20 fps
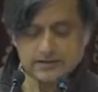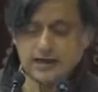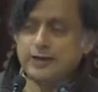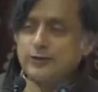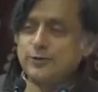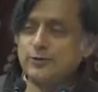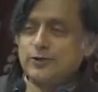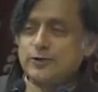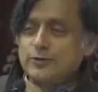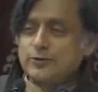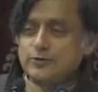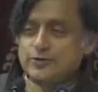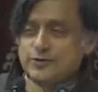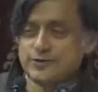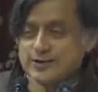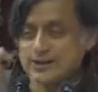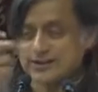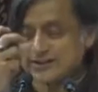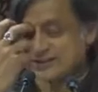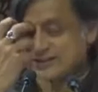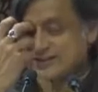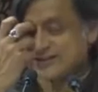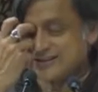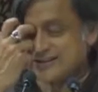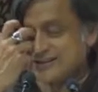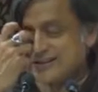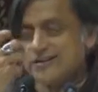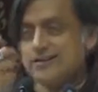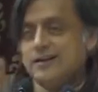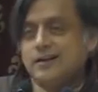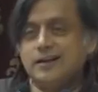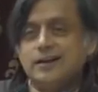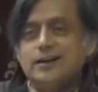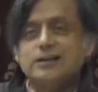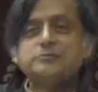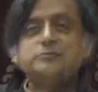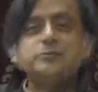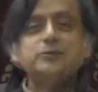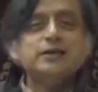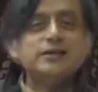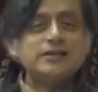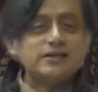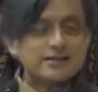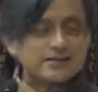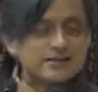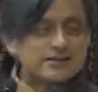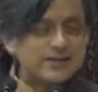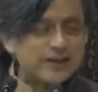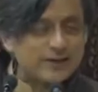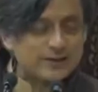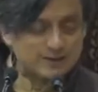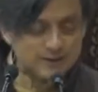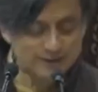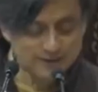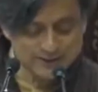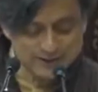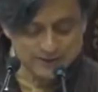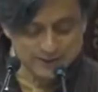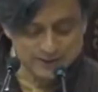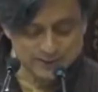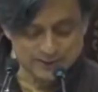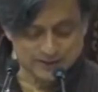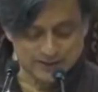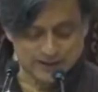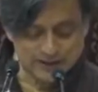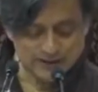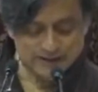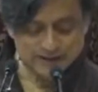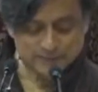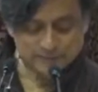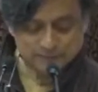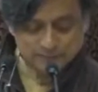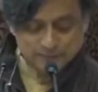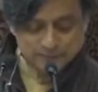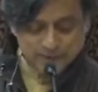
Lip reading: I know that to suggest this is political sacrilege in New Delhi,